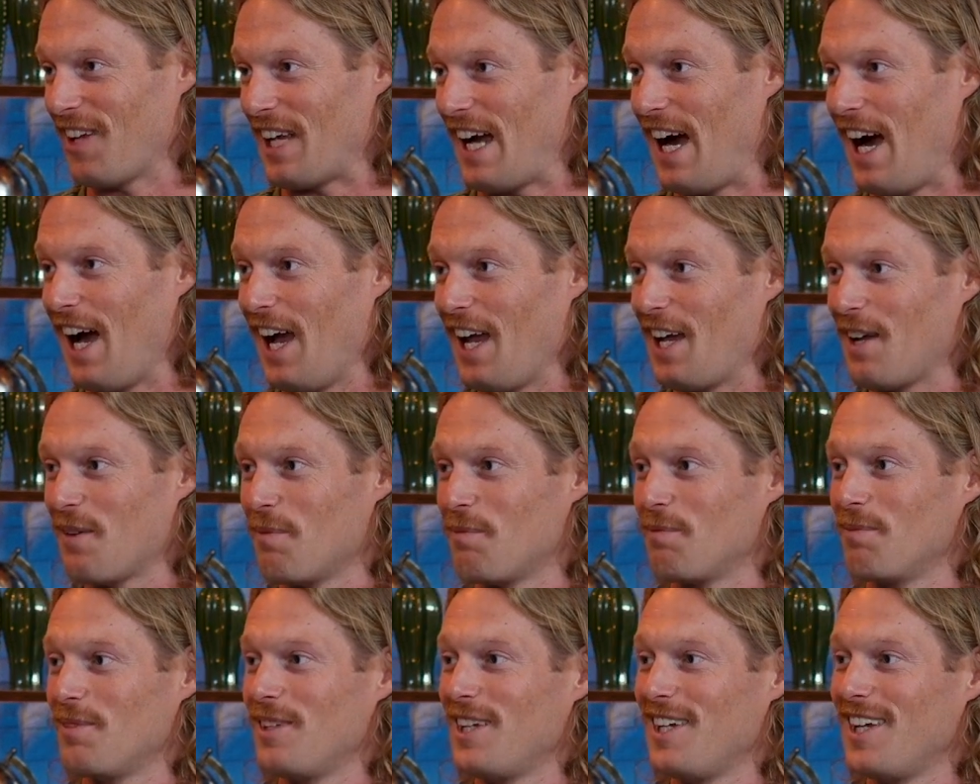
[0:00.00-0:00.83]
Like I
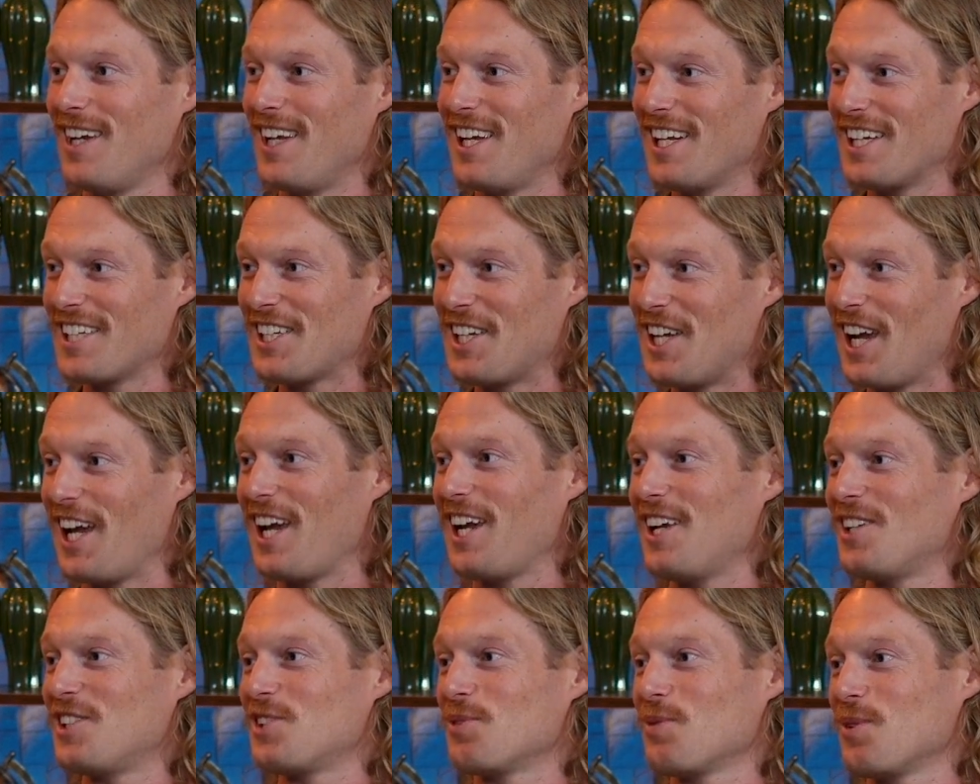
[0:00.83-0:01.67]
am
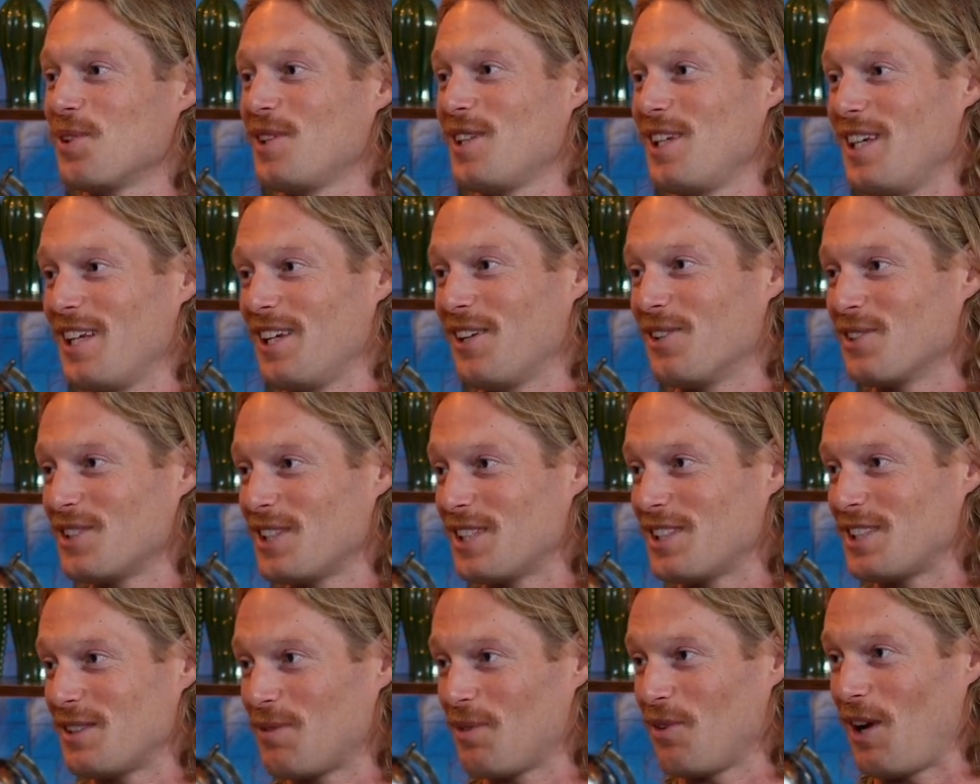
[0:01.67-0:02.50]
engaged with the
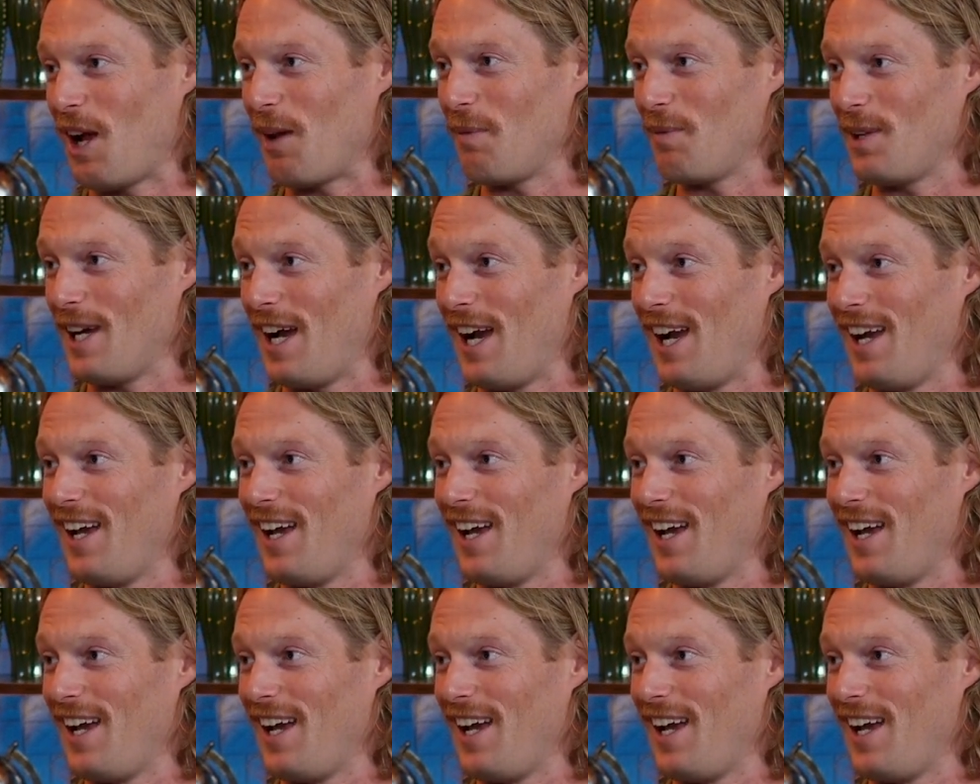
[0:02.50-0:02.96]
ecosystem around me.